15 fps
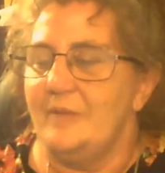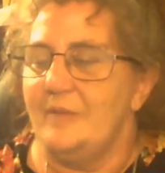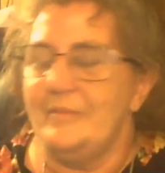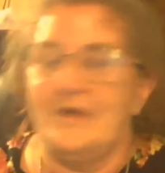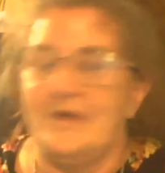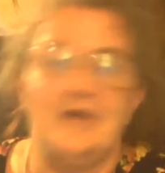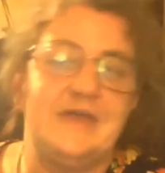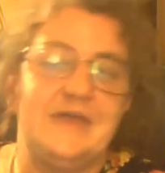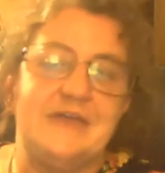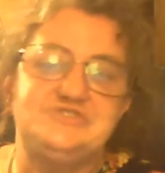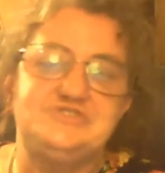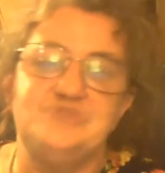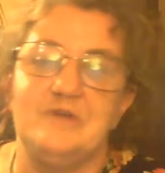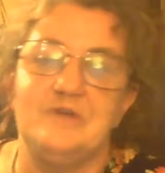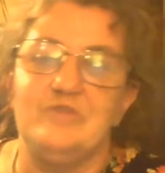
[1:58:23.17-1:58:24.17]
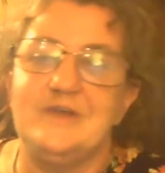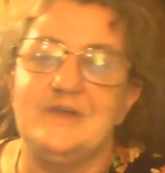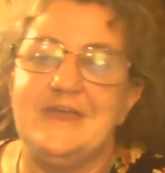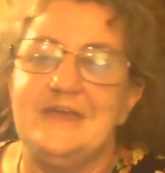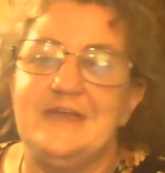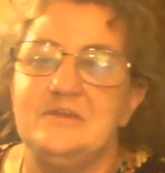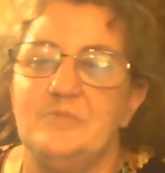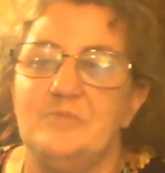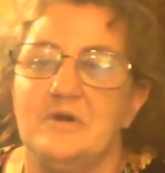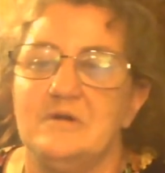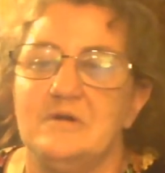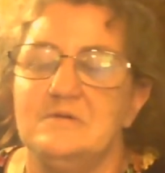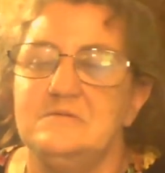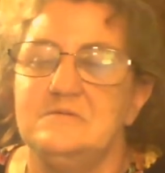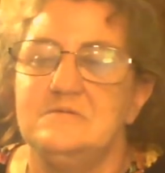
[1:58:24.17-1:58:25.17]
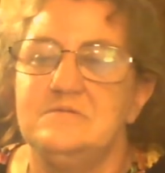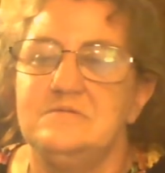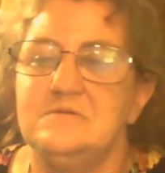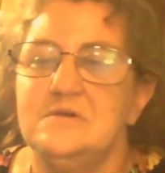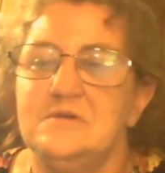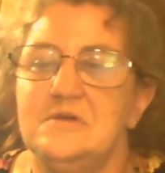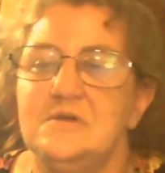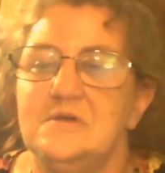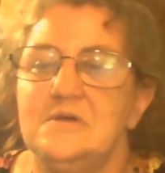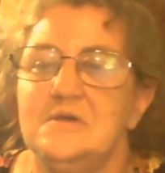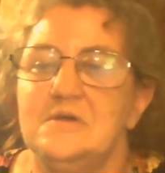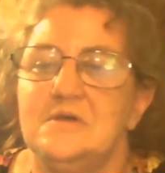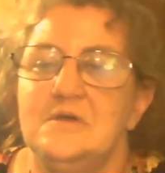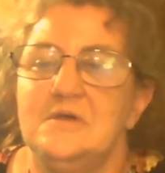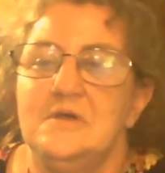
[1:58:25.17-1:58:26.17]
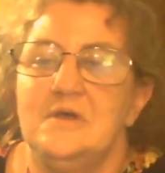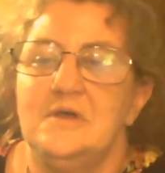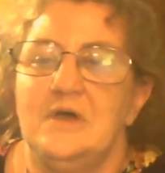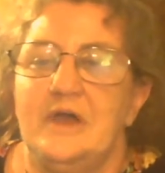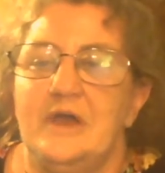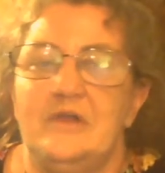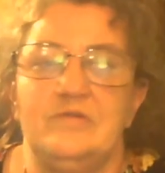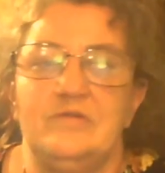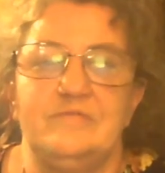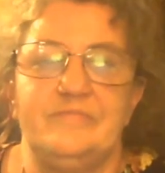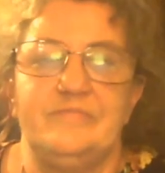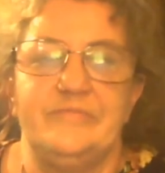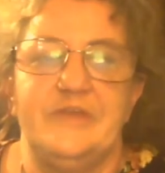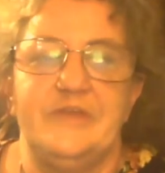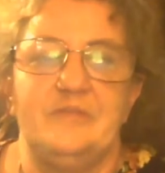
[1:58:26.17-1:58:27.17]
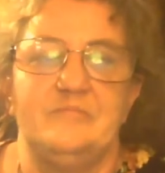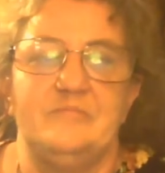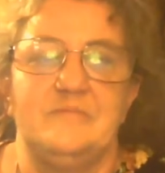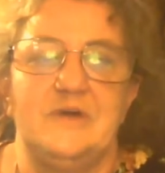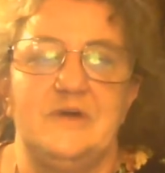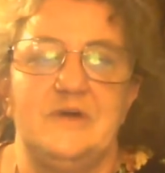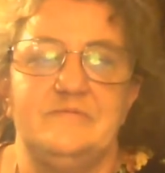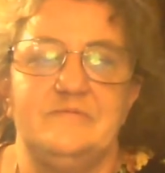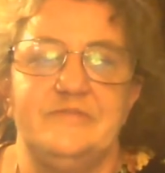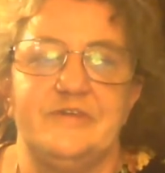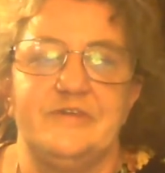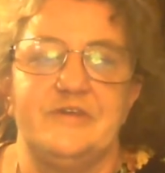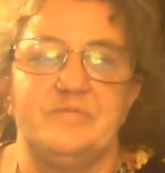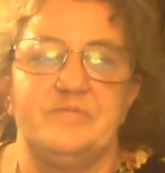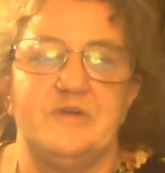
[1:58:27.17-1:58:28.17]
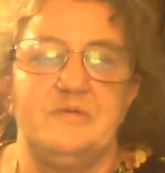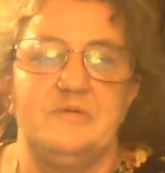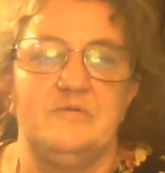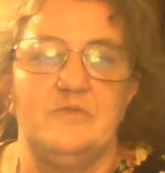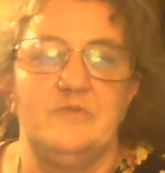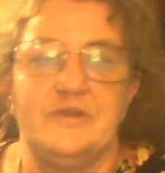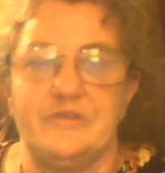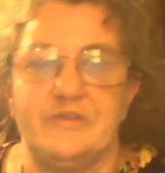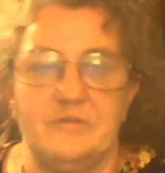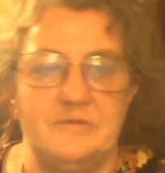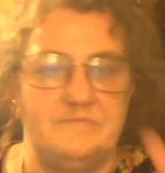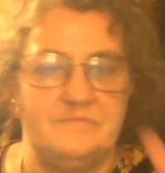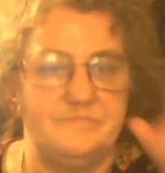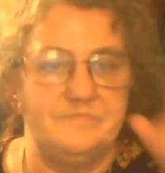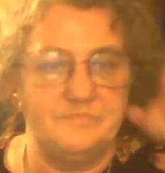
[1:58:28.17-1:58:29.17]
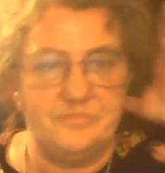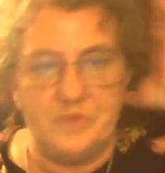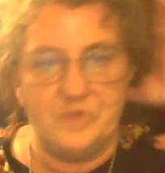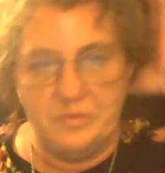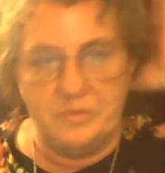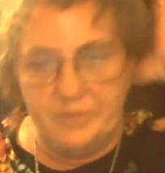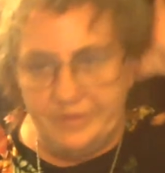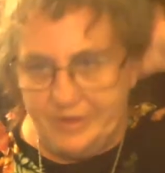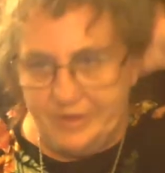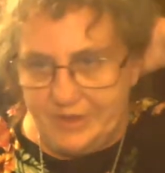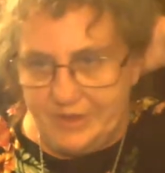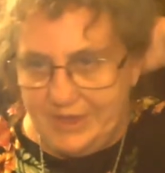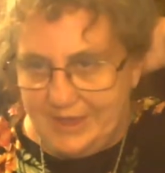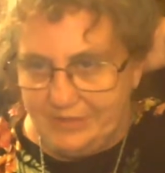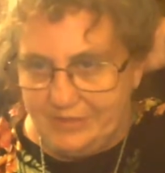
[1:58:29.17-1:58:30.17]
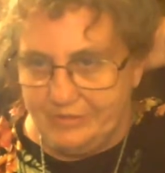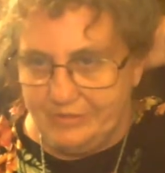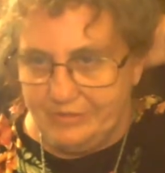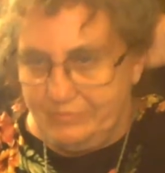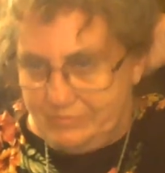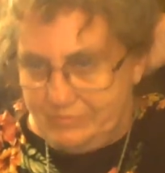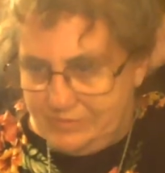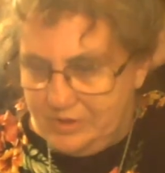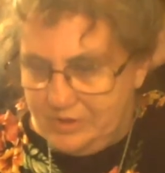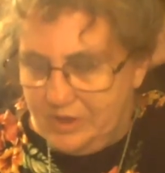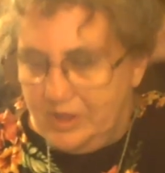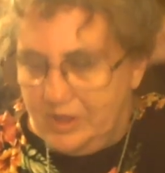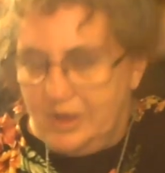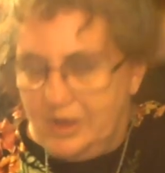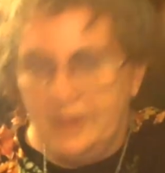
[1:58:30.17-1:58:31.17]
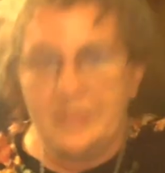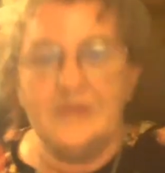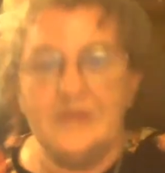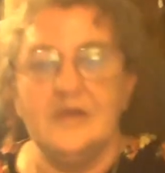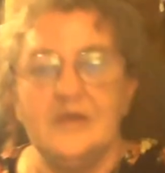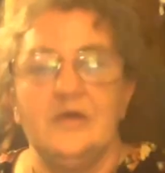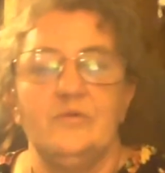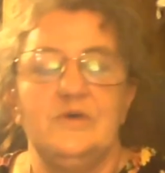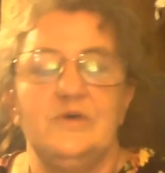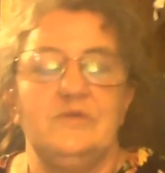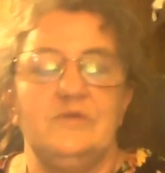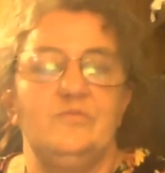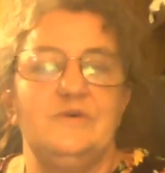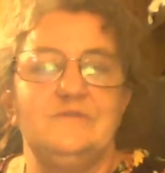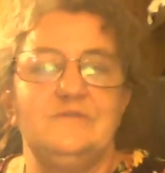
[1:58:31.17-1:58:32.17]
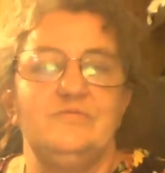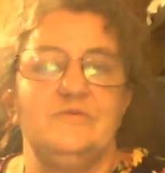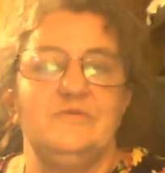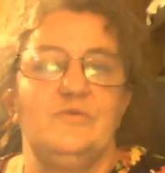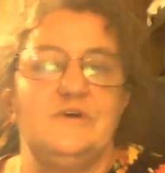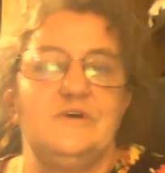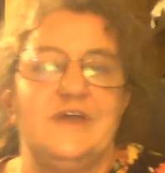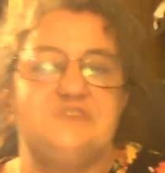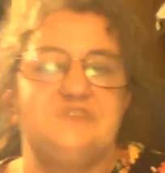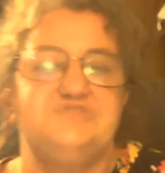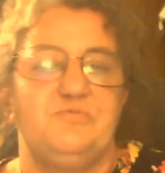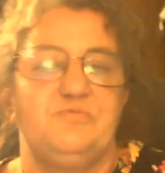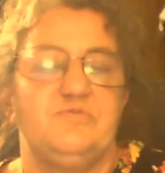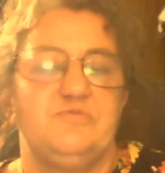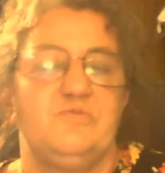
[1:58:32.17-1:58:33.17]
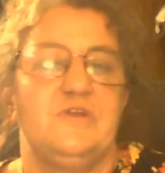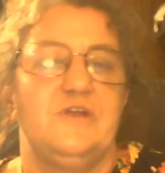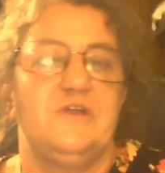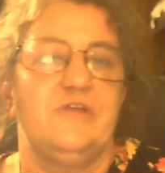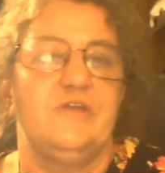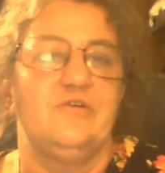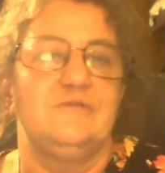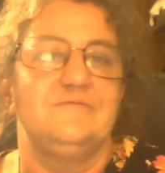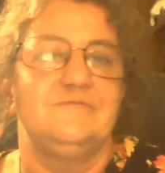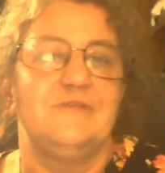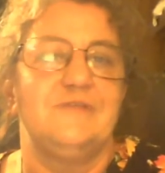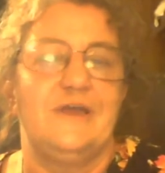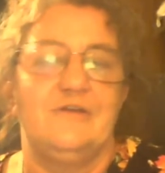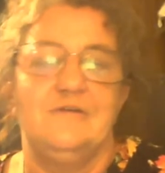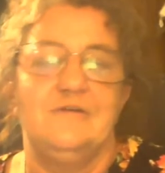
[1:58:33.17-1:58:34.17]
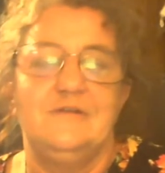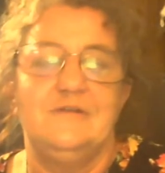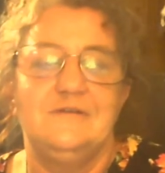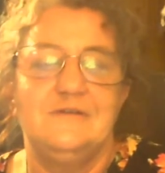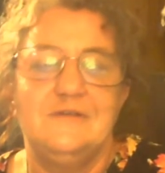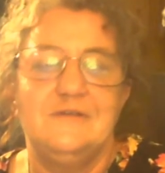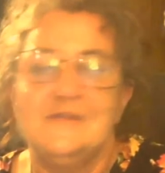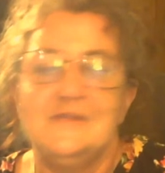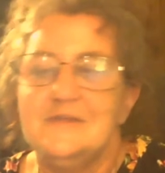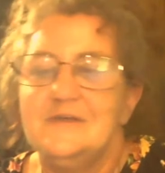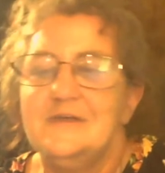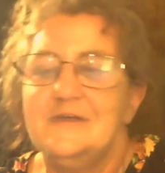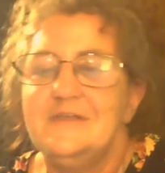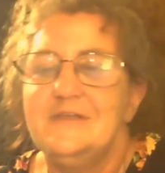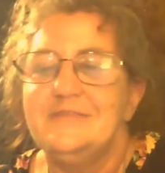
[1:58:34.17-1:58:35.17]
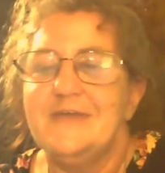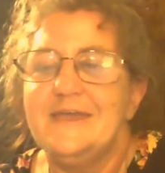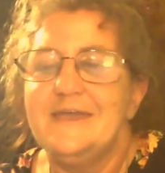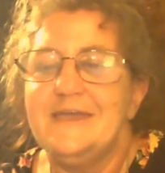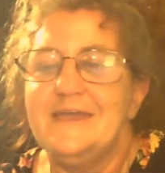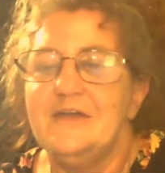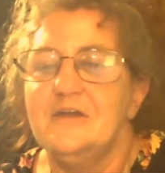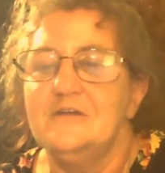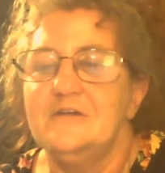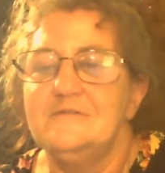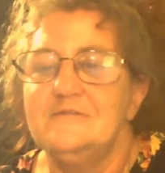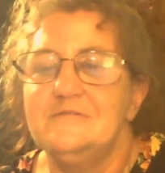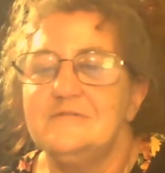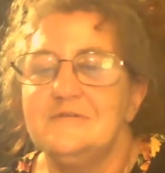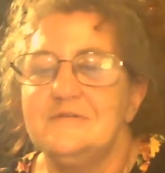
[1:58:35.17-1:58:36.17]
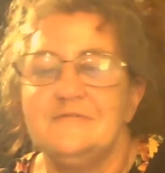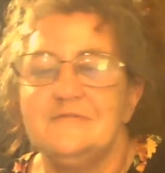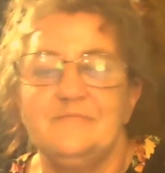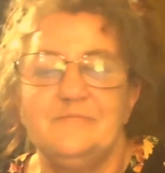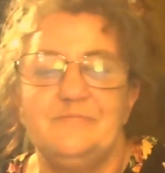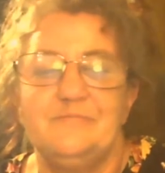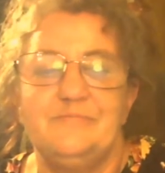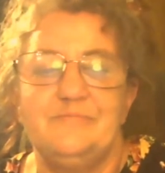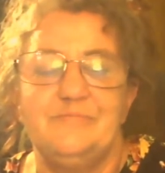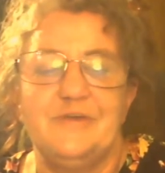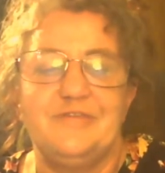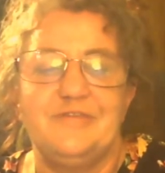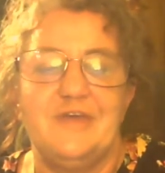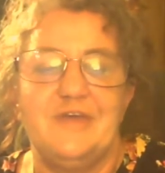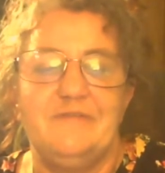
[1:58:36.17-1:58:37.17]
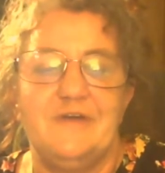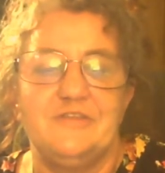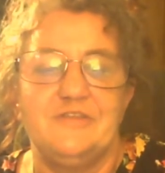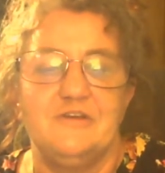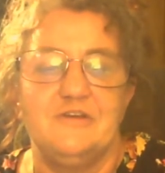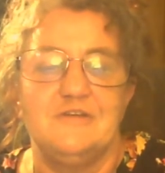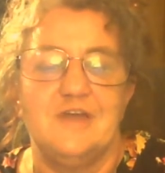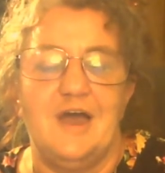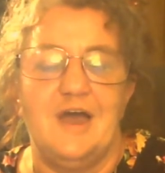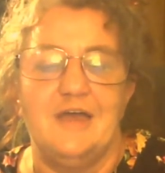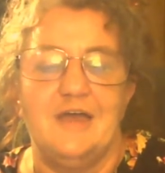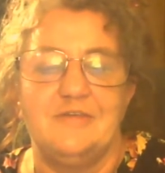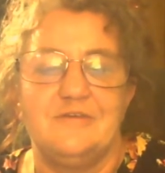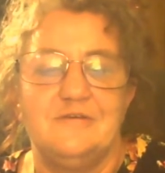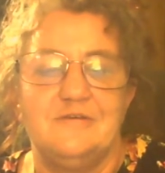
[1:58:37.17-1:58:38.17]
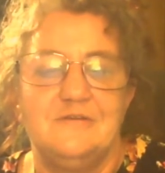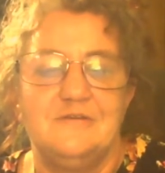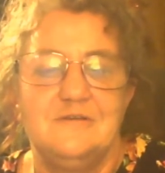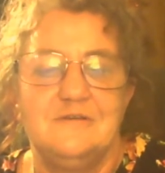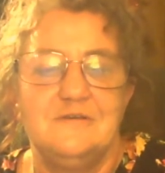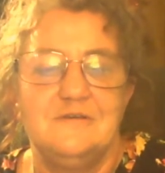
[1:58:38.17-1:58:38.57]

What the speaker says: I'll catch you over I can tomorrow. And I know that this upcoming week's gonna be pretty busy again. So we'll catch up with one another later. Take care and be safe out there, you guys.